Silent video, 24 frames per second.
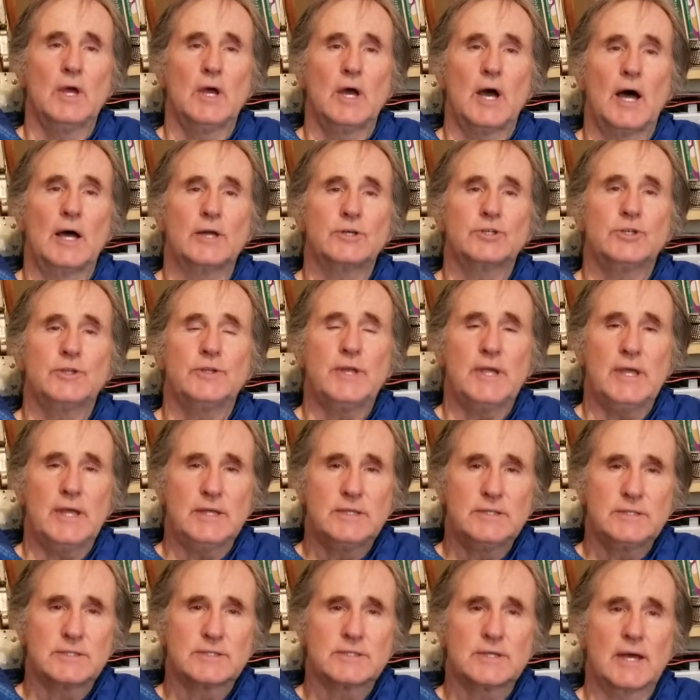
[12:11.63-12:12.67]
uh, to the
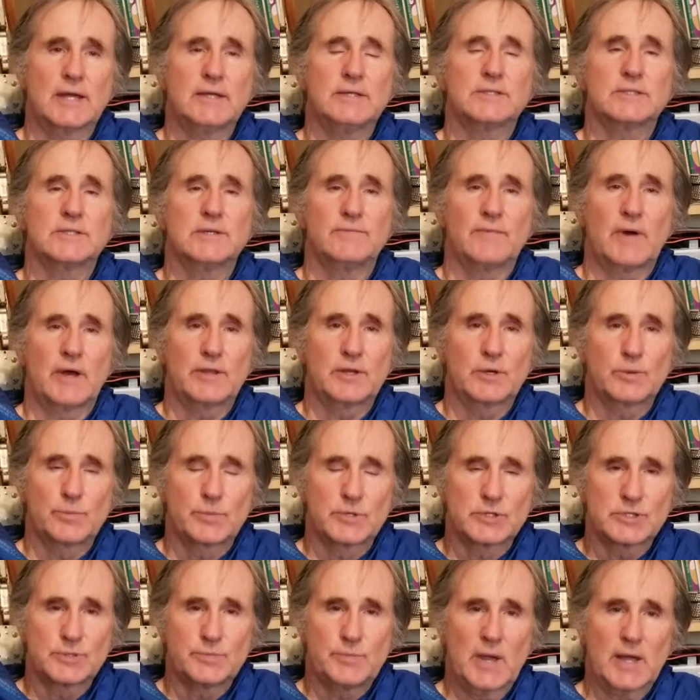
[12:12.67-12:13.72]
insights of other
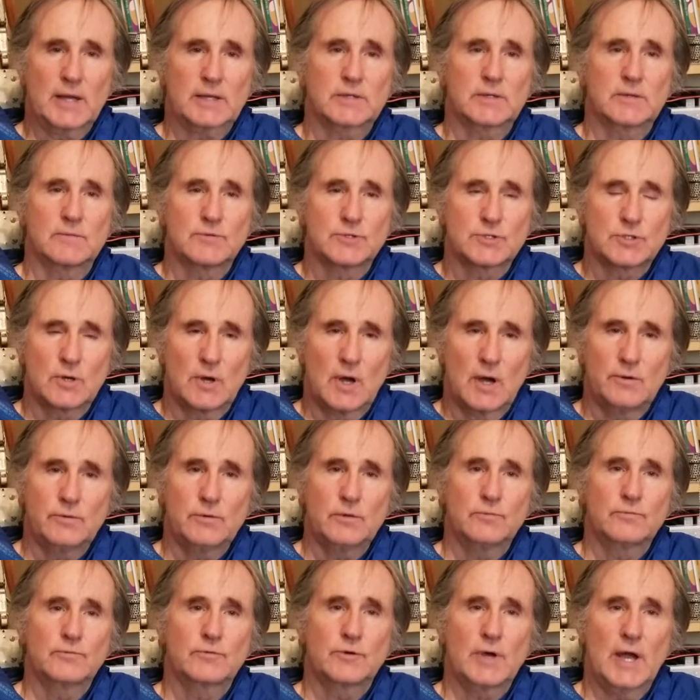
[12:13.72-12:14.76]
perspectives. So, out
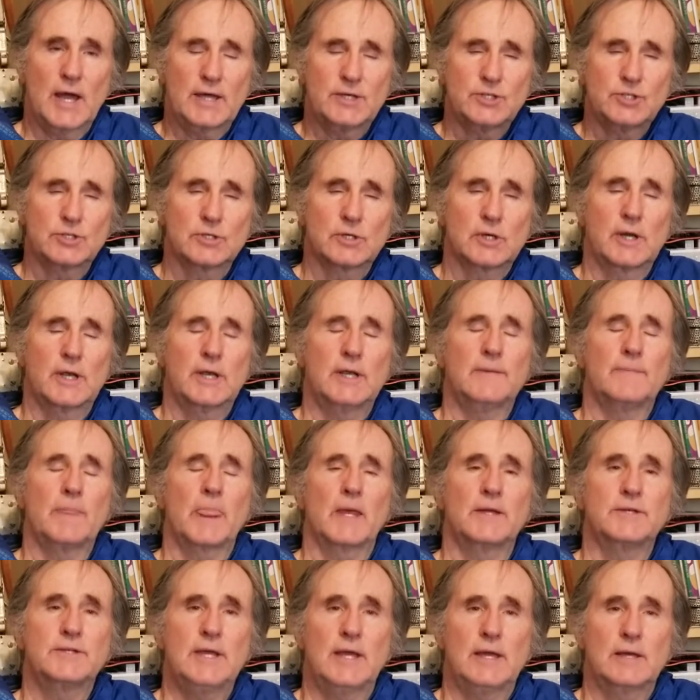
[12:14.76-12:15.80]
of gradually
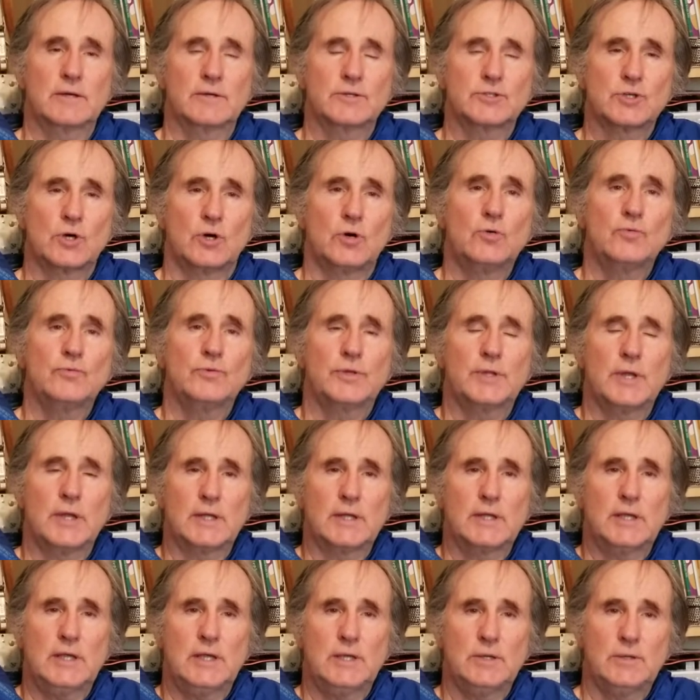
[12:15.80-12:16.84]
Taylor's own
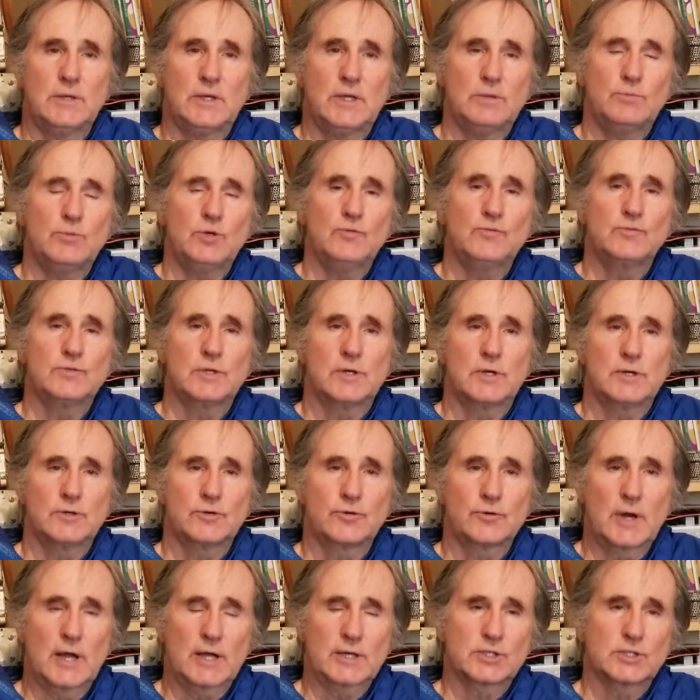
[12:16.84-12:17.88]
thinking, he moves in a
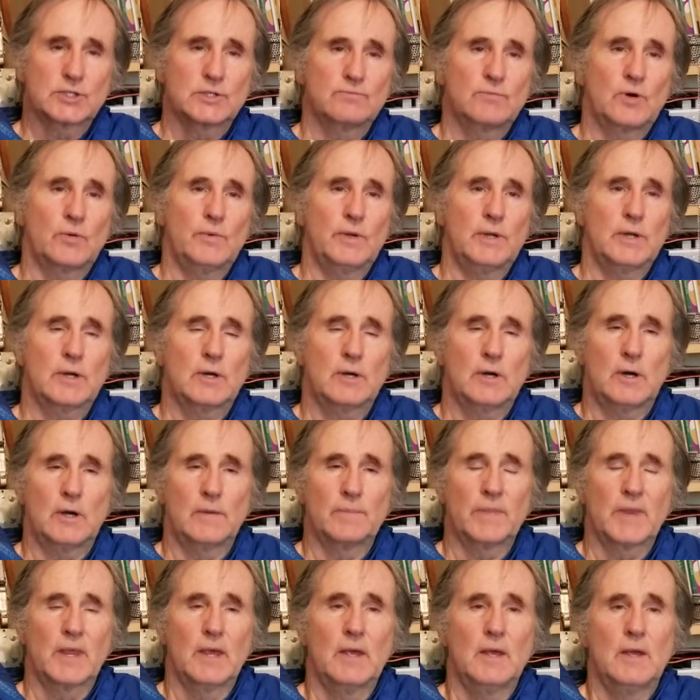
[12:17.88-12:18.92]
direction what we call
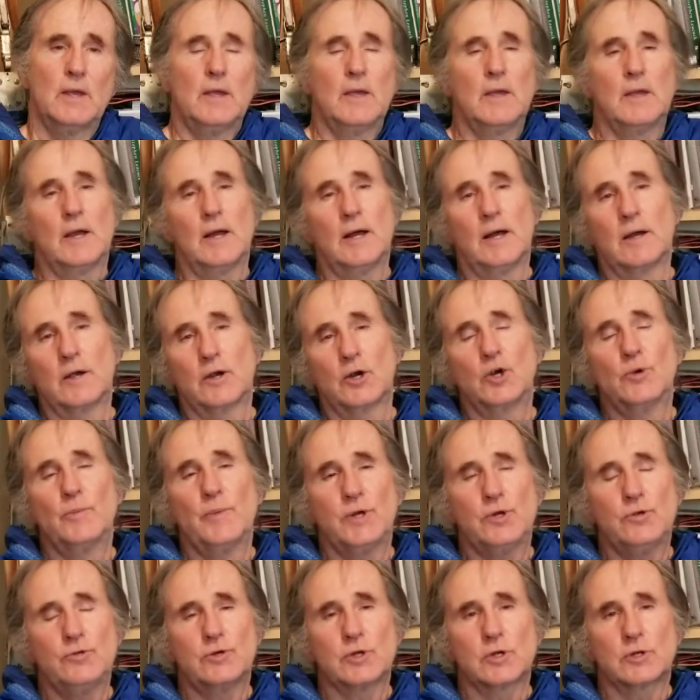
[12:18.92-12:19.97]
uh,
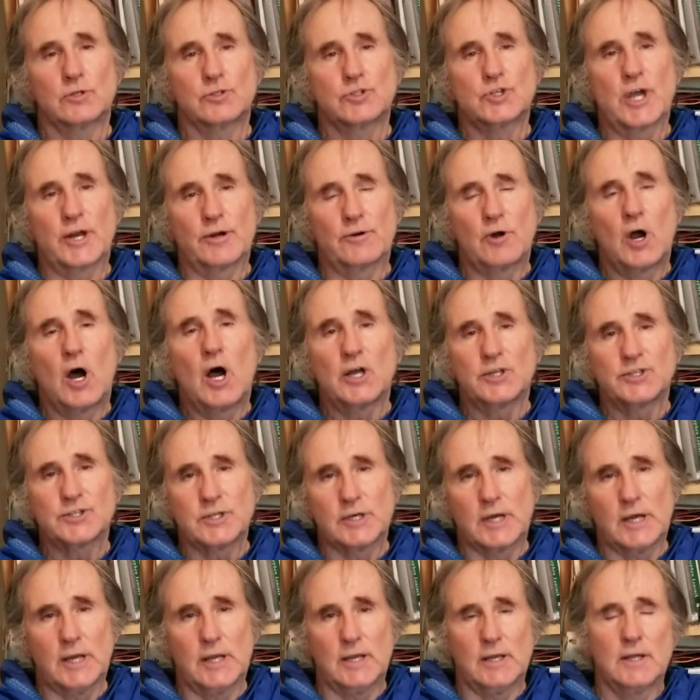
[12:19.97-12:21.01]
hermeneutical
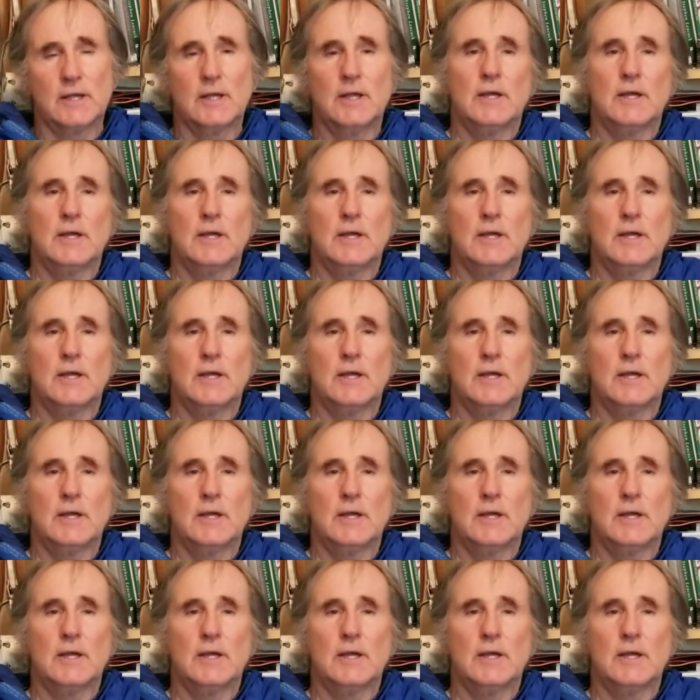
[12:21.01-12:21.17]
generosity,